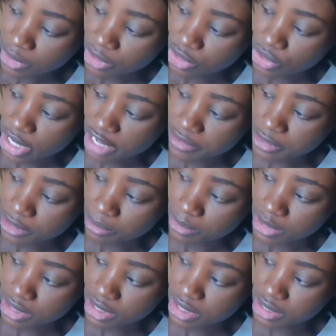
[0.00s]
you have some
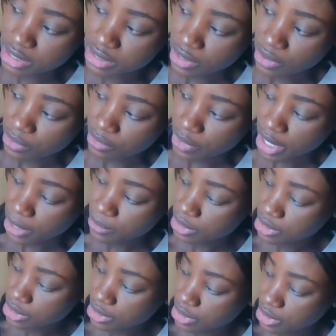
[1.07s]
seats
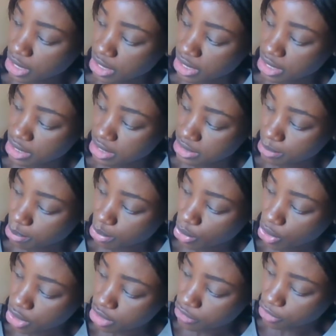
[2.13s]
around and then there's a
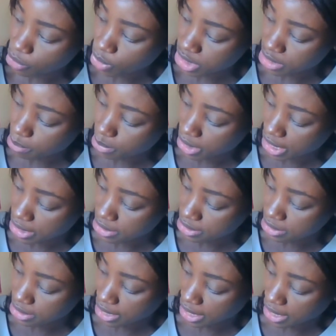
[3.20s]
pond for water plants
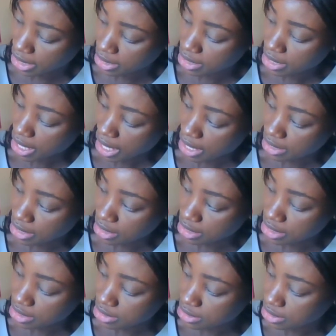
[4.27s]
here and
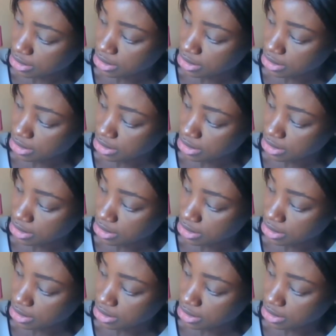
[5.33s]
another seat